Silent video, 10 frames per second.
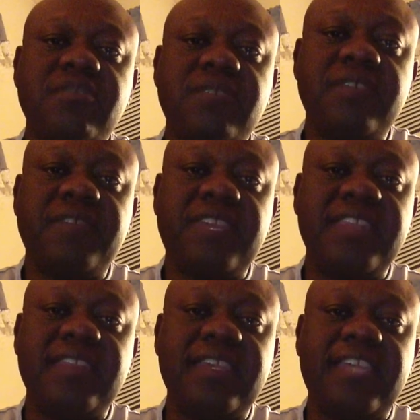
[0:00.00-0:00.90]
if
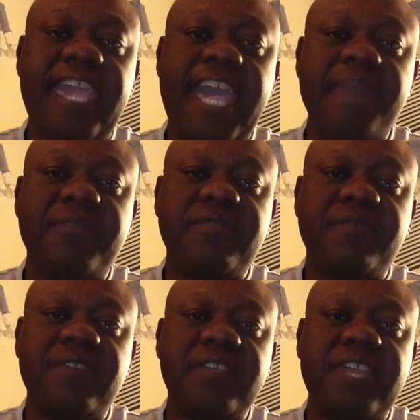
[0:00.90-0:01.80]
anything had happened
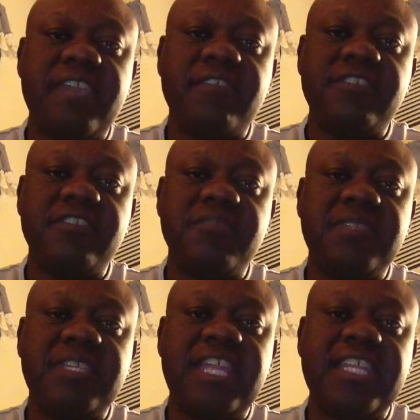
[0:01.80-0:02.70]
for a day or two,
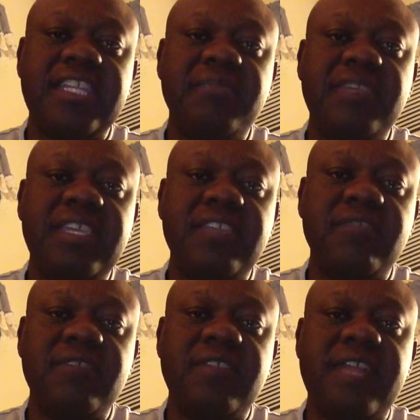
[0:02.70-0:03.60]
but then I did begin to
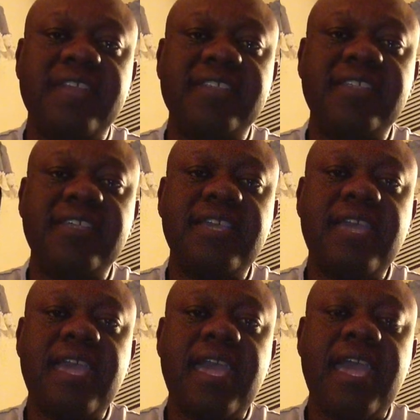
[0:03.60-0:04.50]
realize
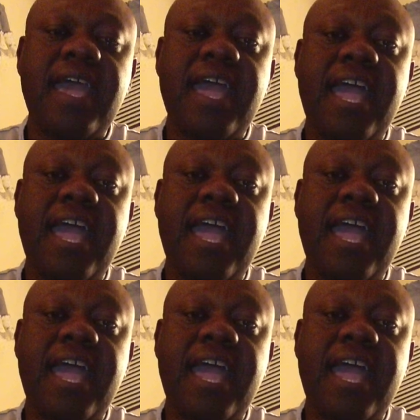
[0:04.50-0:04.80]
I